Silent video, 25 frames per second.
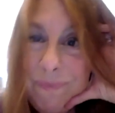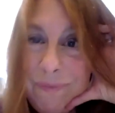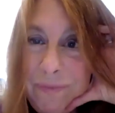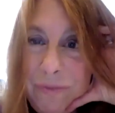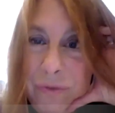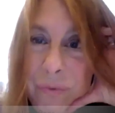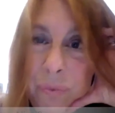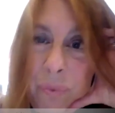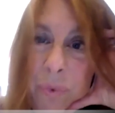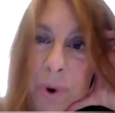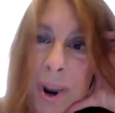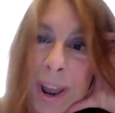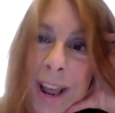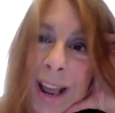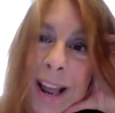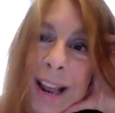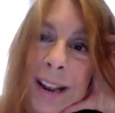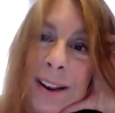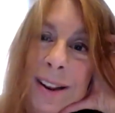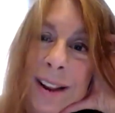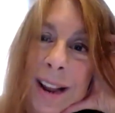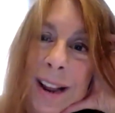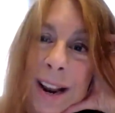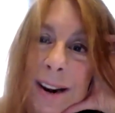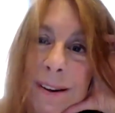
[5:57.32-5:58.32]

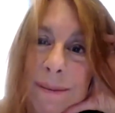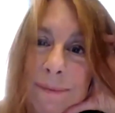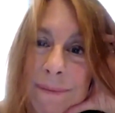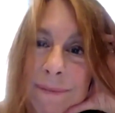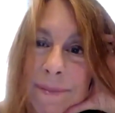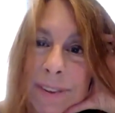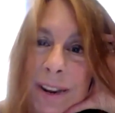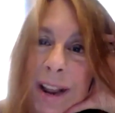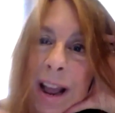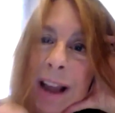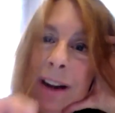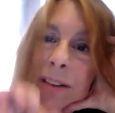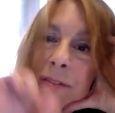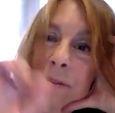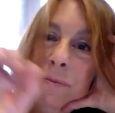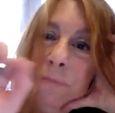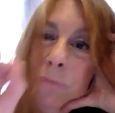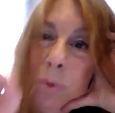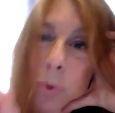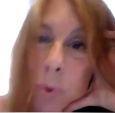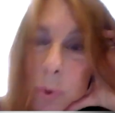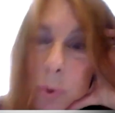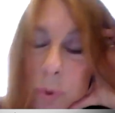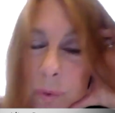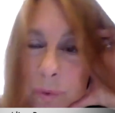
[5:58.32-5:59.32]
thread that kind of
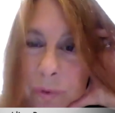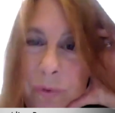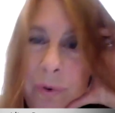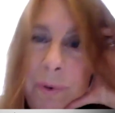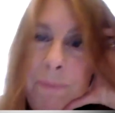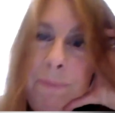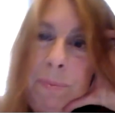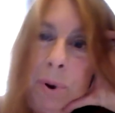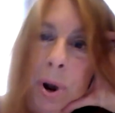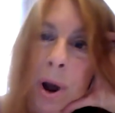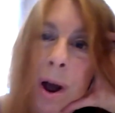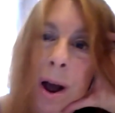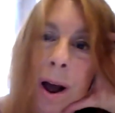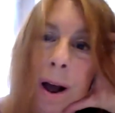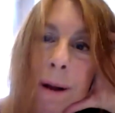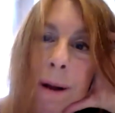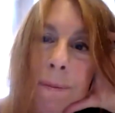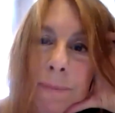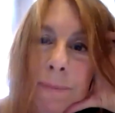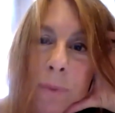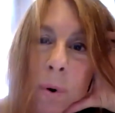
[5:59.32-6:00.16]
moved from Bob